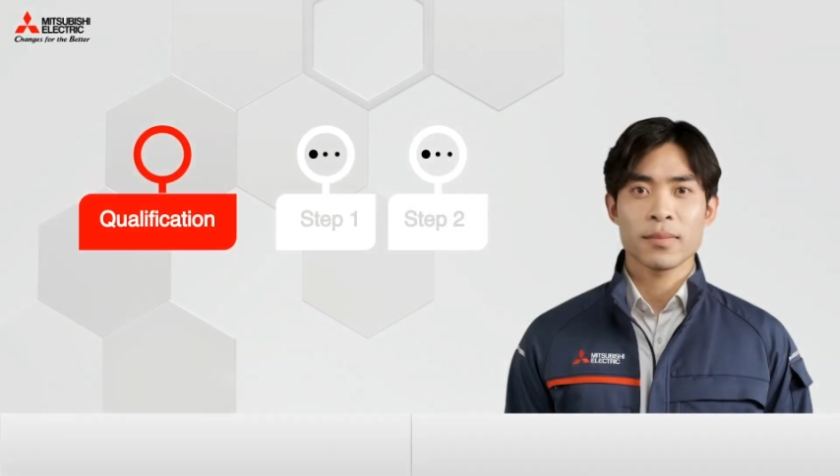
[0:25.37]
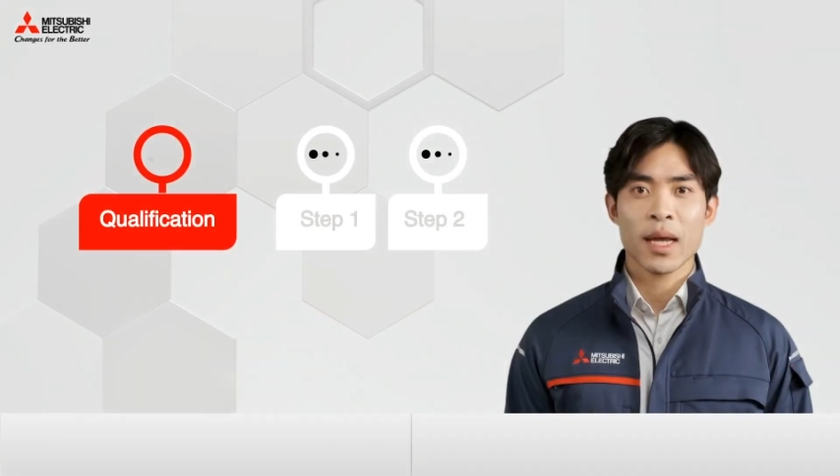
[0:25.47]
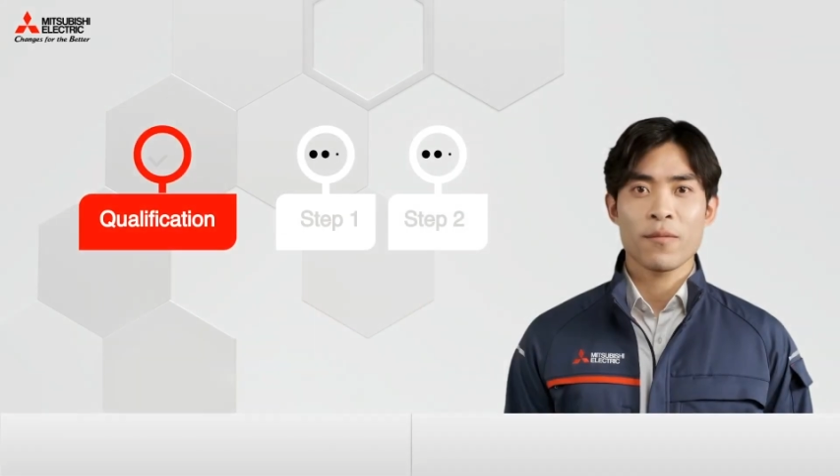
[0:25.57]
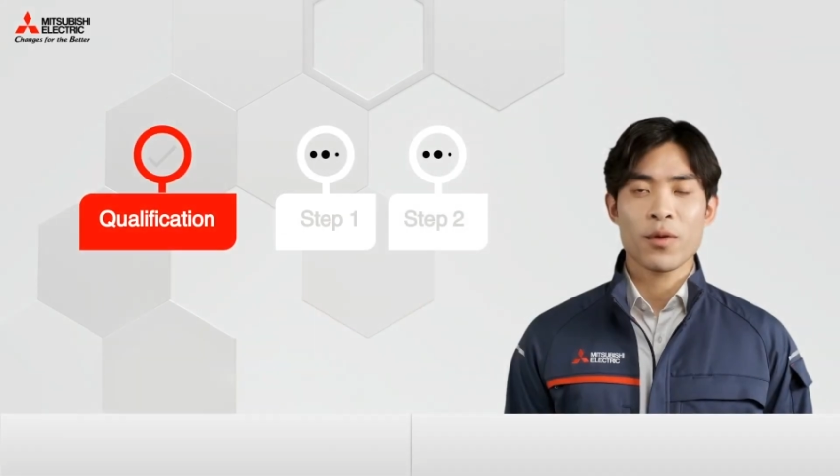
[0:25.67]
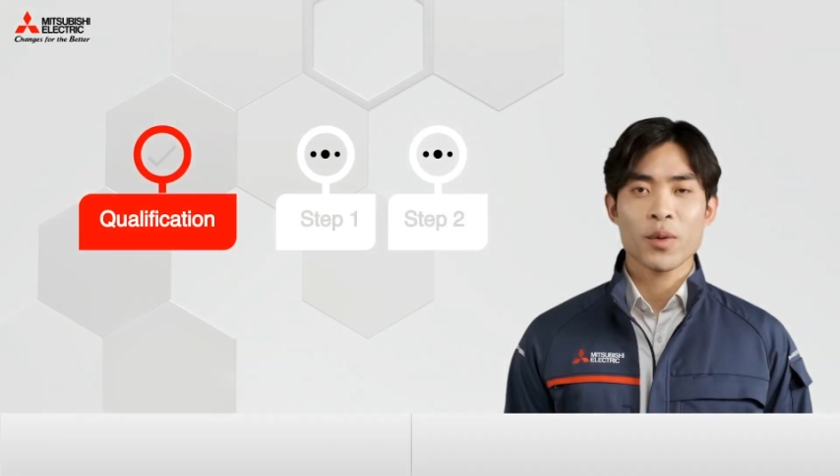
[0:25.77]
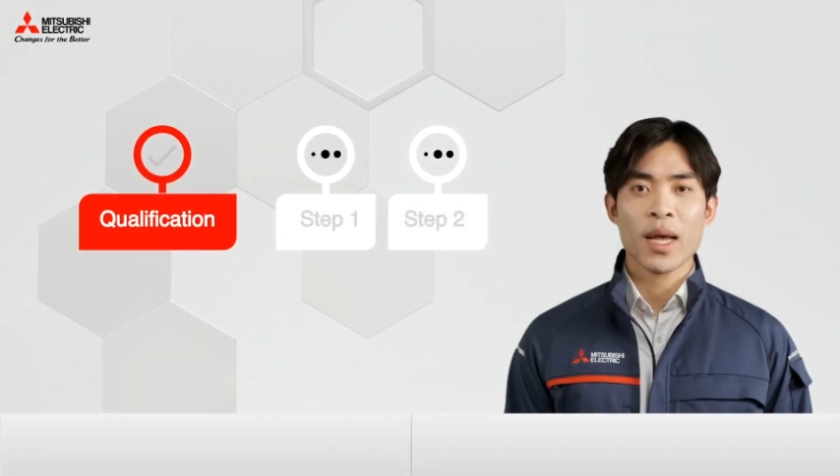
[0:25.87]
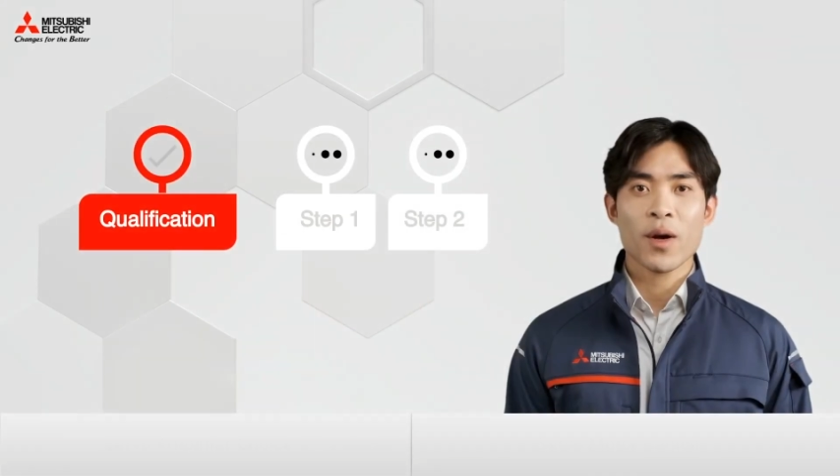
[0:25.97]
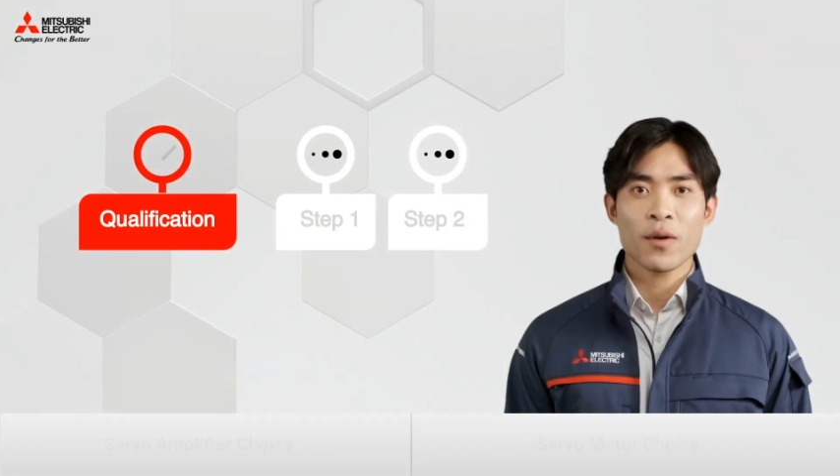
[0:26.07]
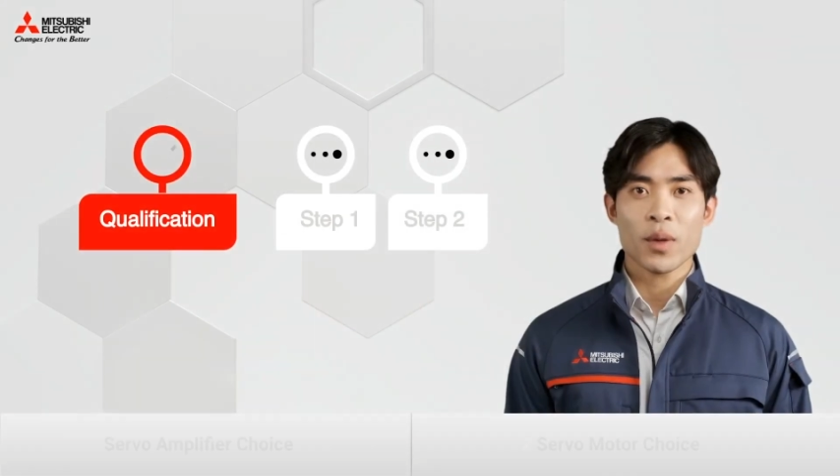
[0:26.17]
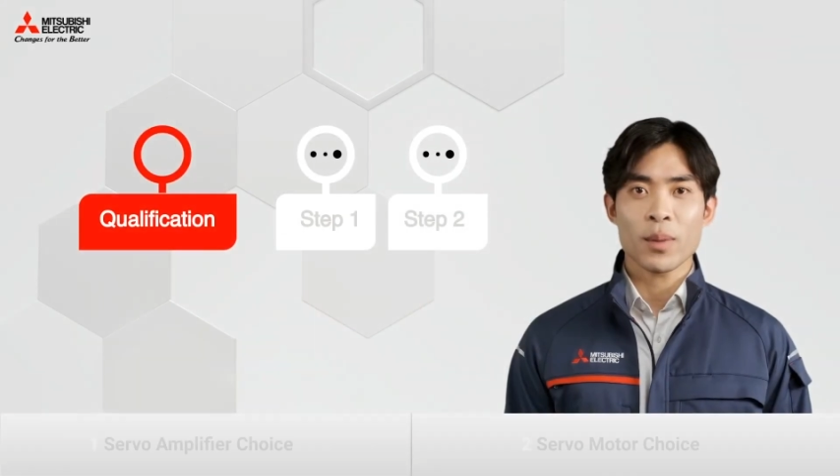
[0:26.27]
If you'd
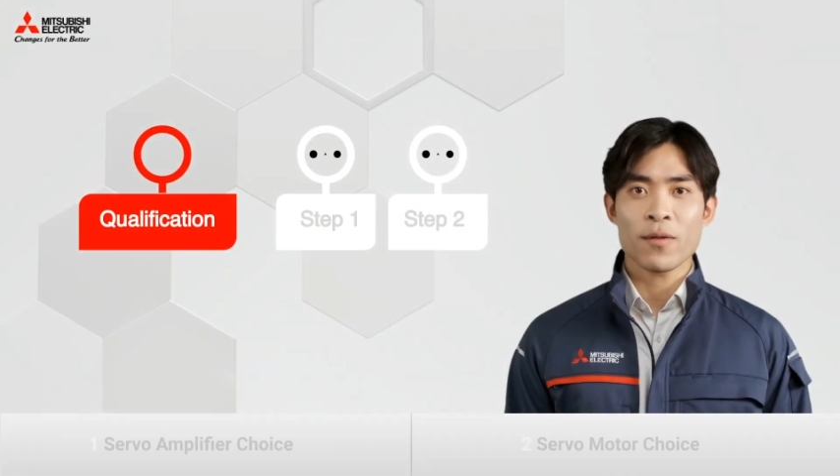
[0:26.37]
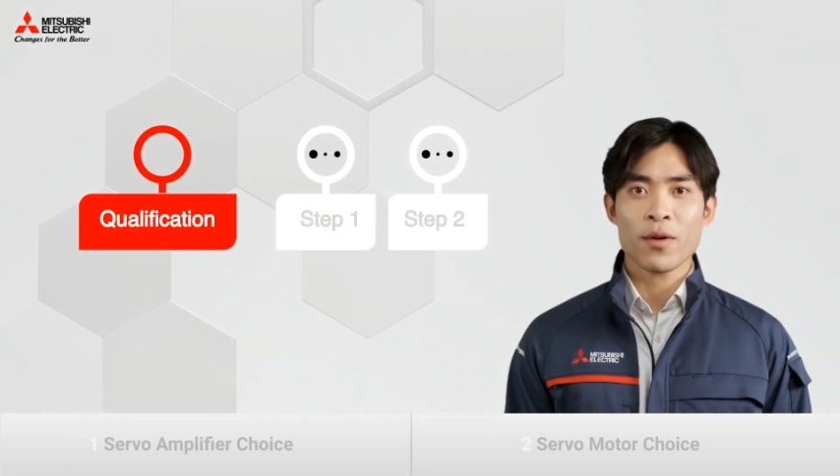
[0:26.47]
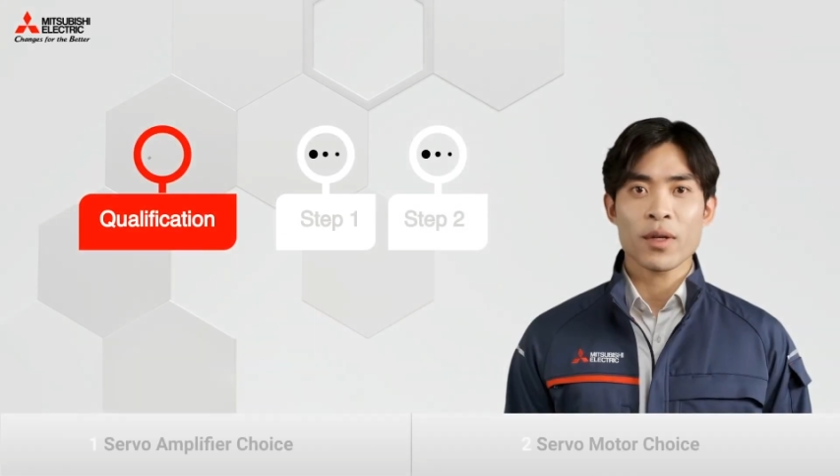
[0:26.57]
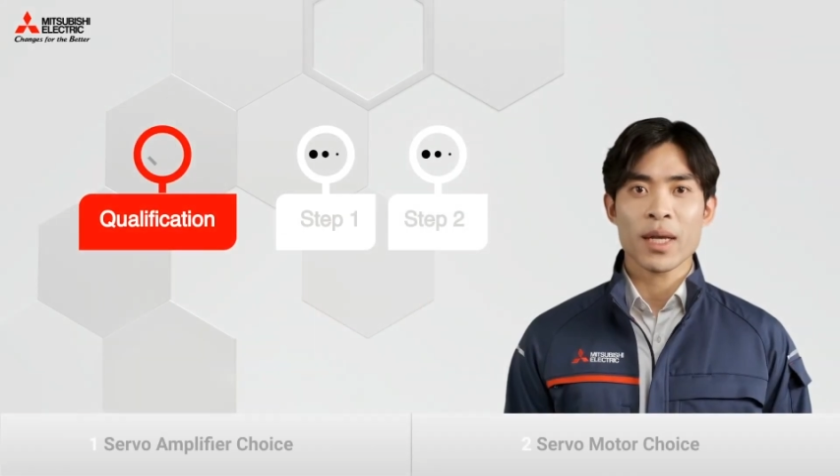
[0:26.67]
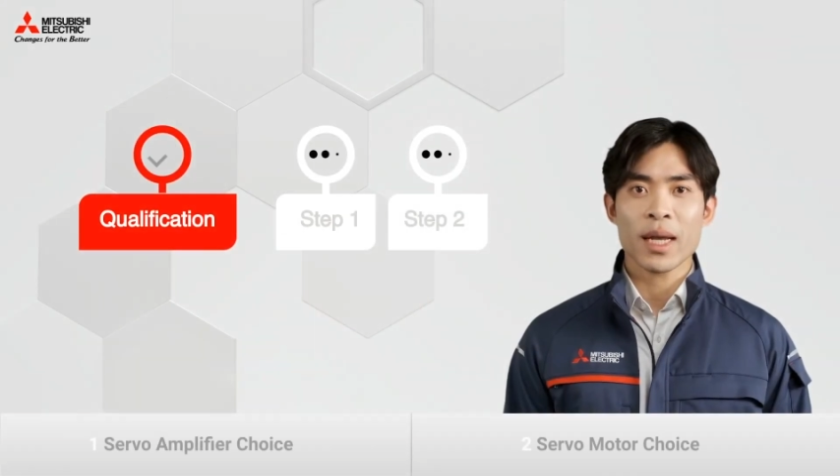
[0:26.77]
however prefer to